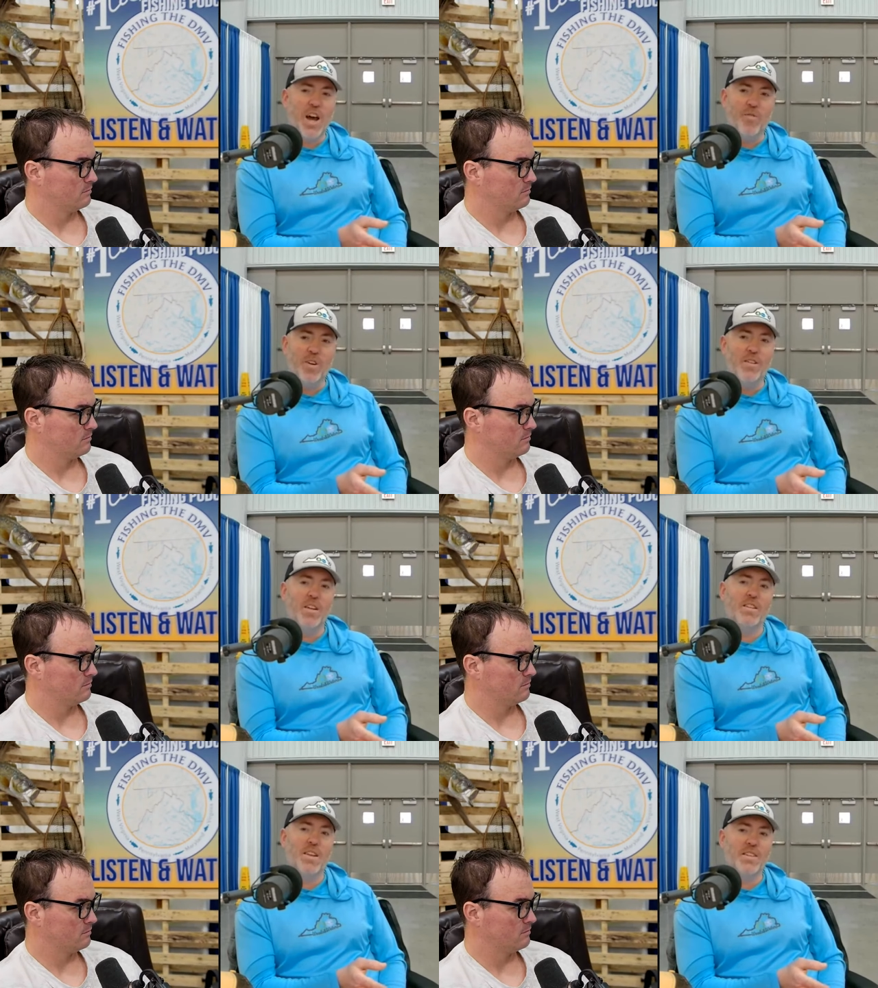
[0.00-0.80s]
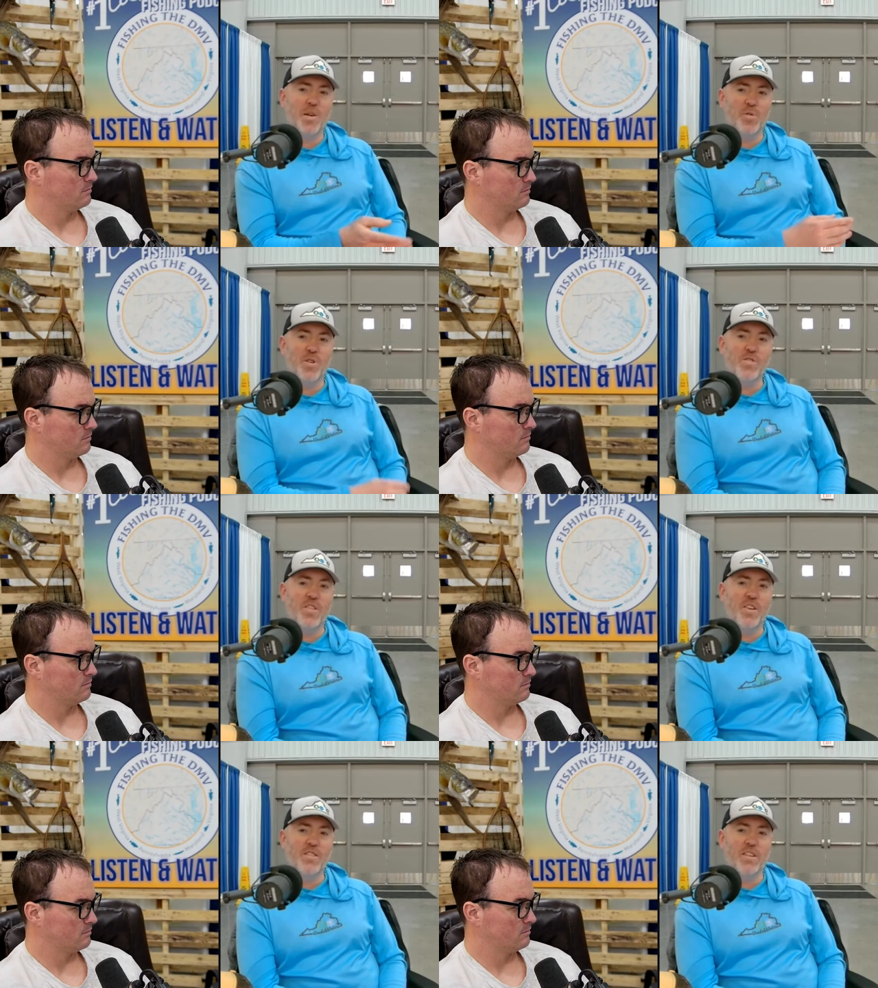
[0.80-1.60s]
Speaker 1: Ivie, like the last couple years
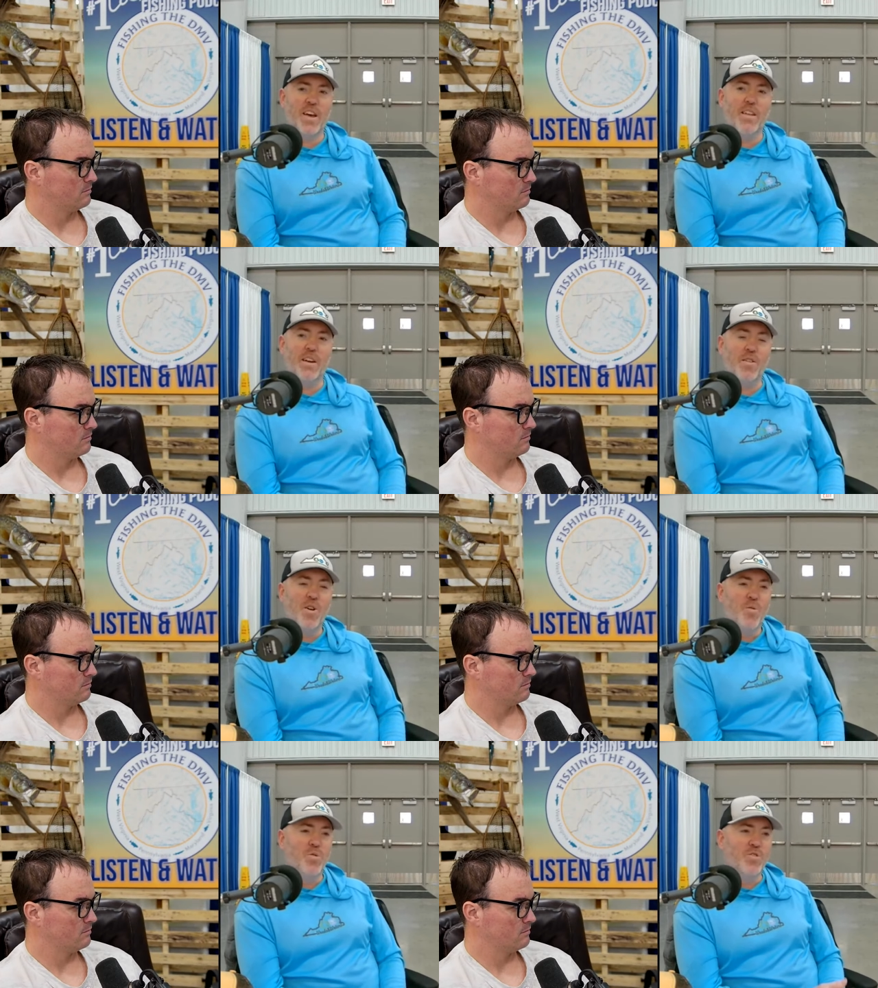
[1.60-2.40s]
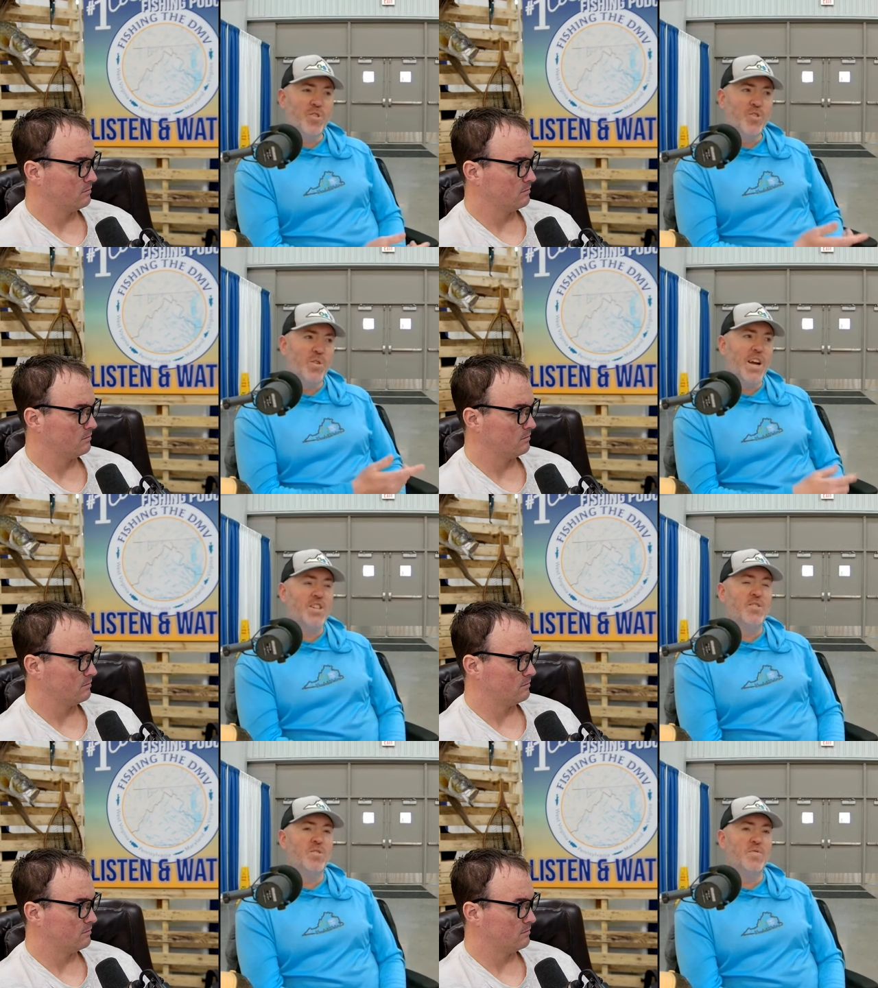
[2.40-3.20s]
and things like that. Like where those dudes are
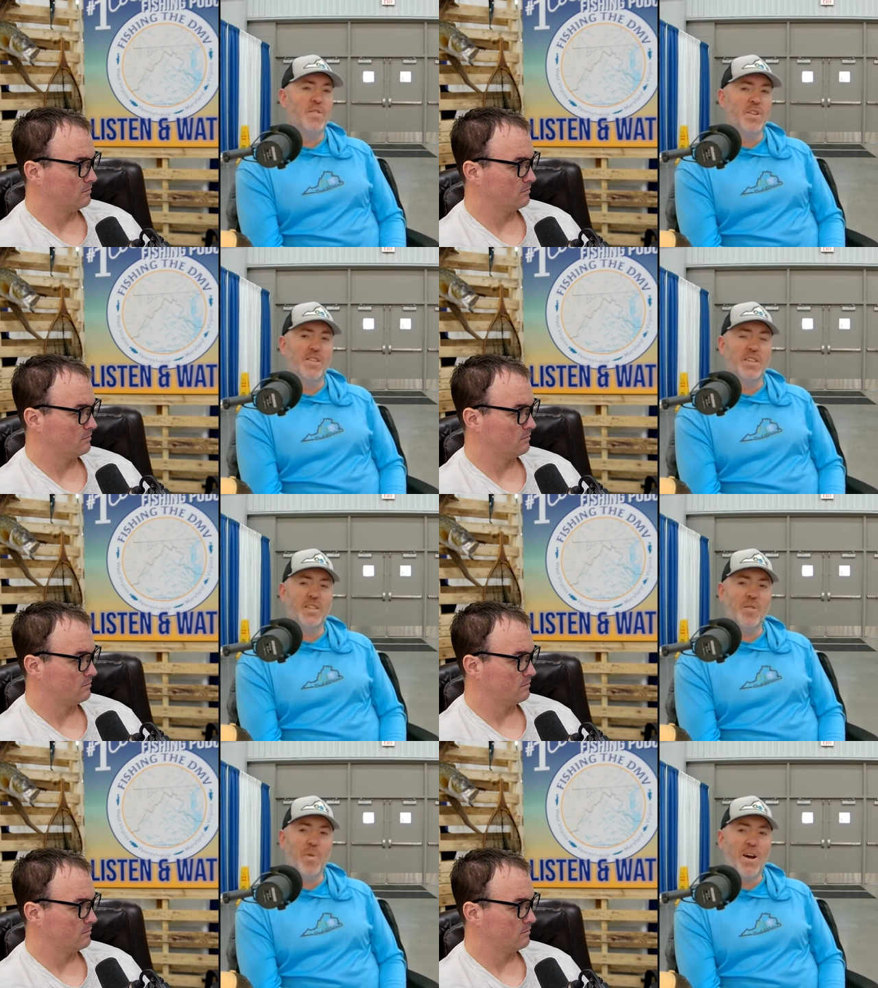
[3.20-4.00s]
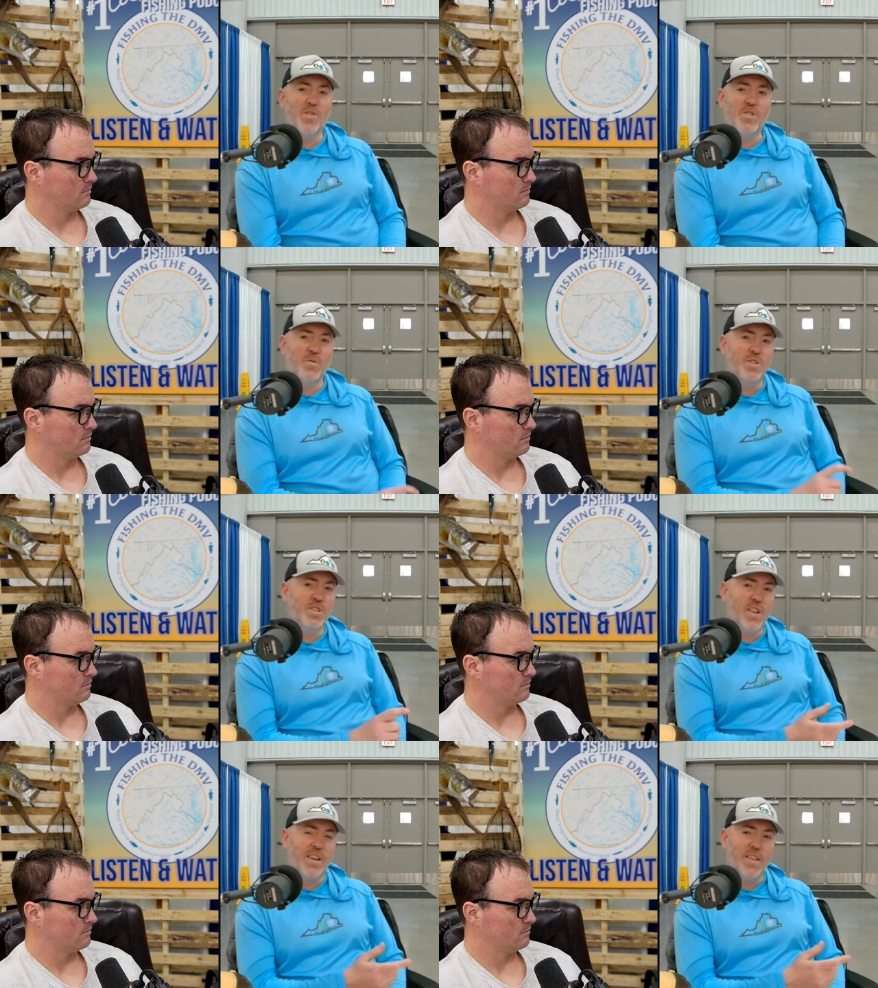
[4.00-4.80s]
catching those 15 to 16 pounders, you would
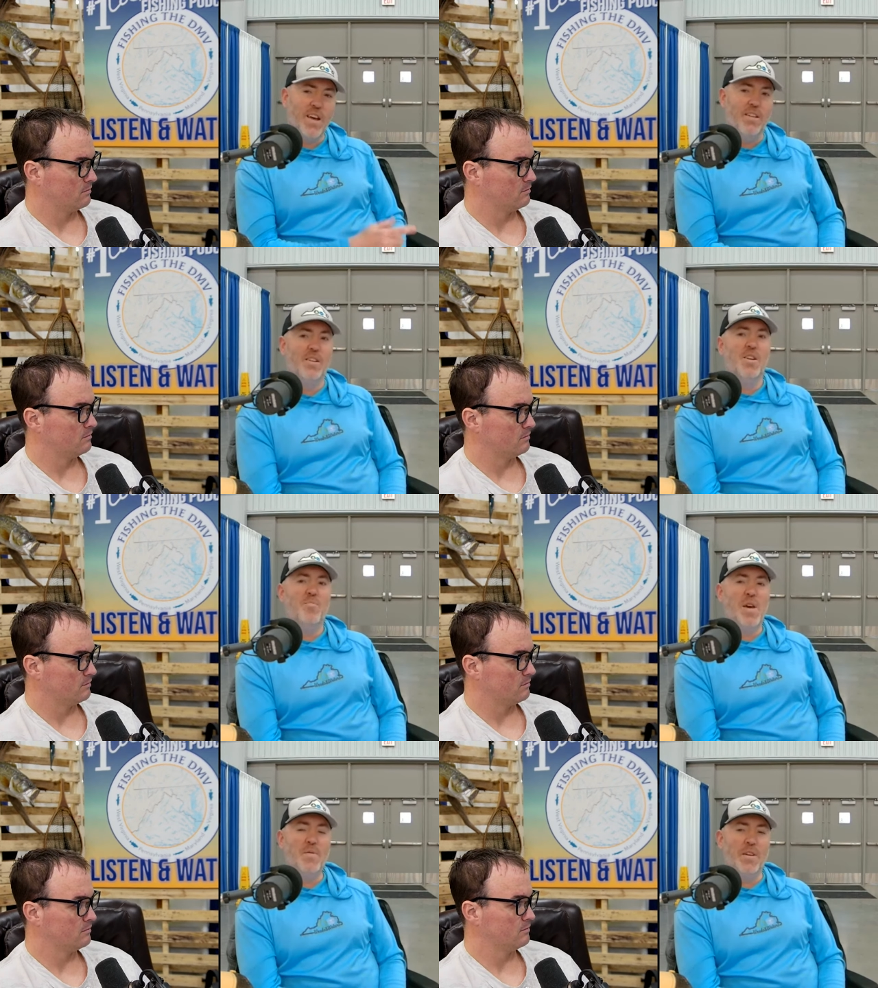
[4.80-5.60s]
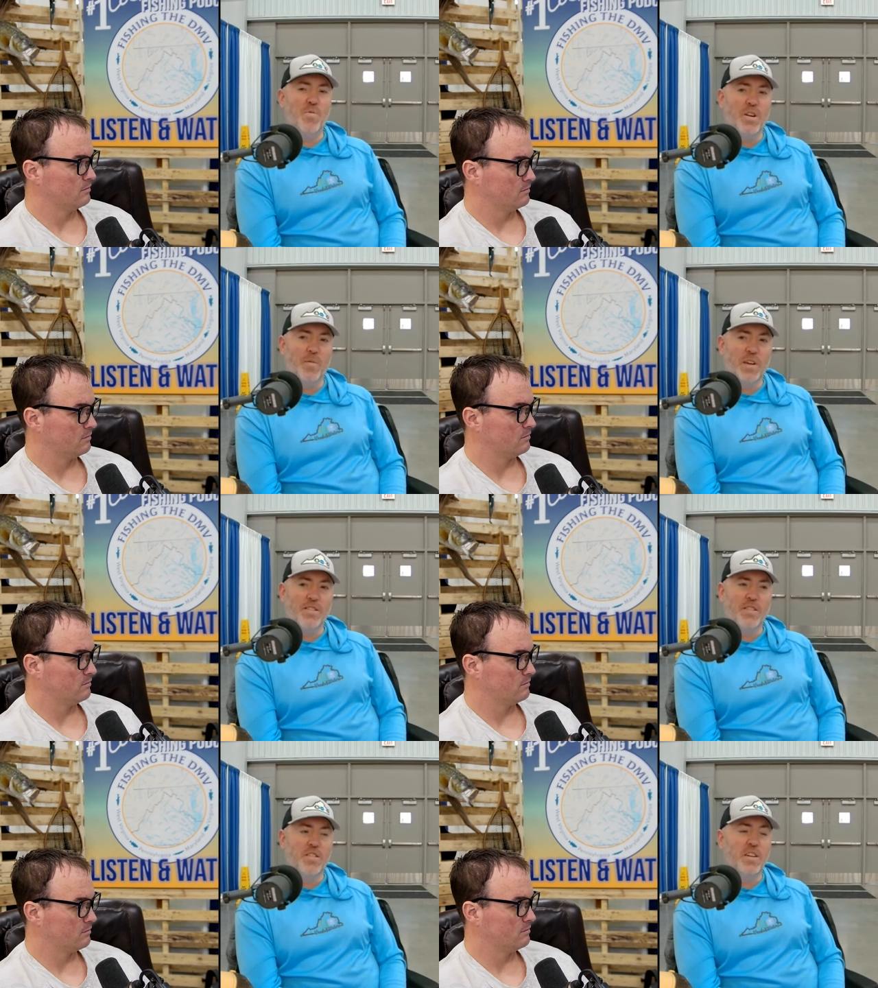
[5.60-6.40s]
just think that maybe like one of them
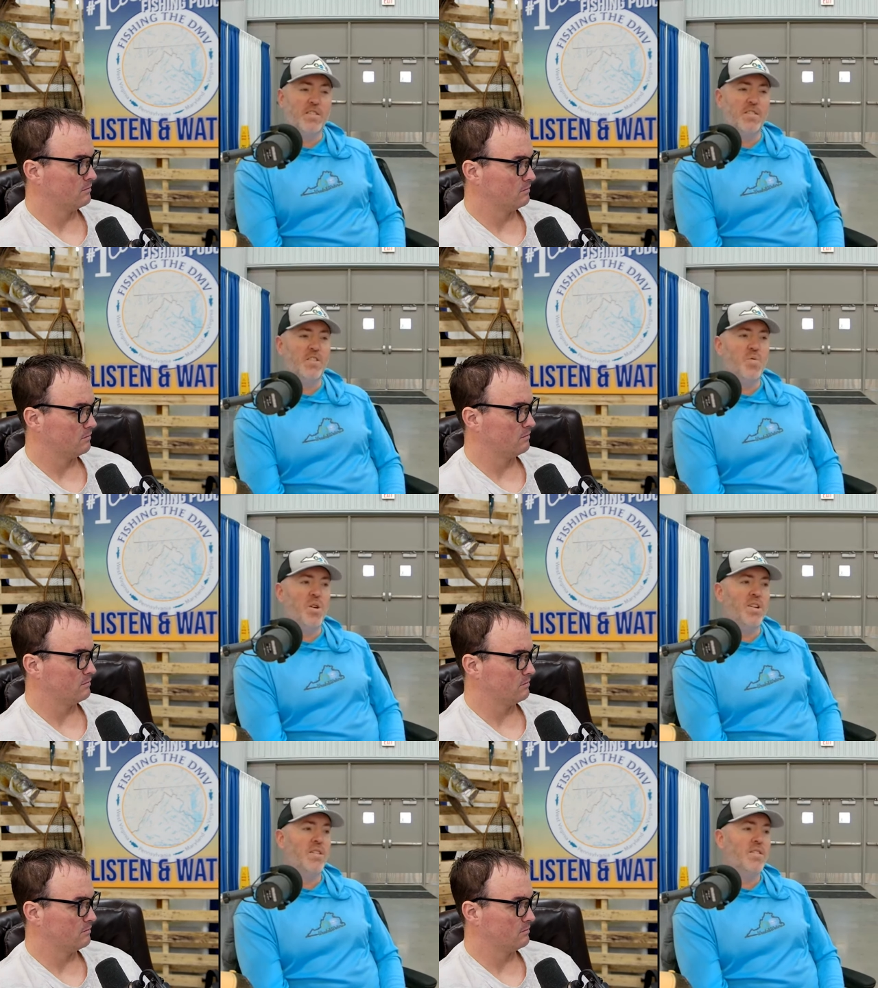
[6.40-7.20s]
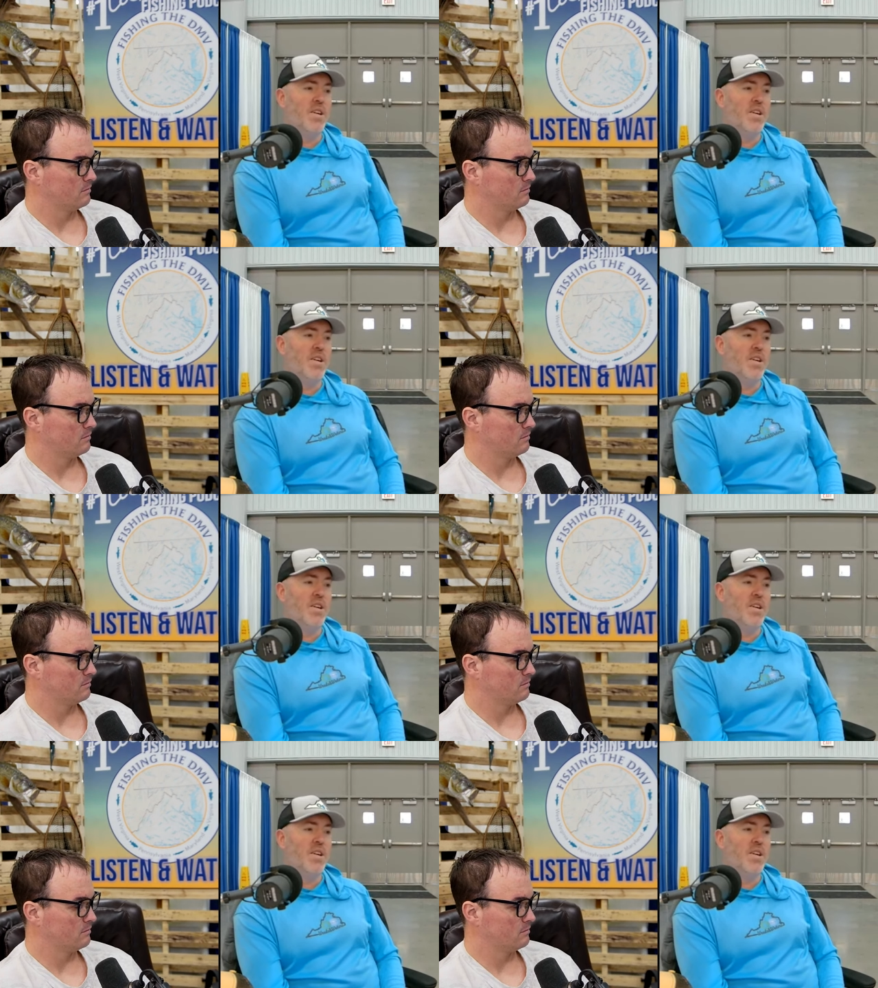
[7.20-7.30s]
gets the like the 20.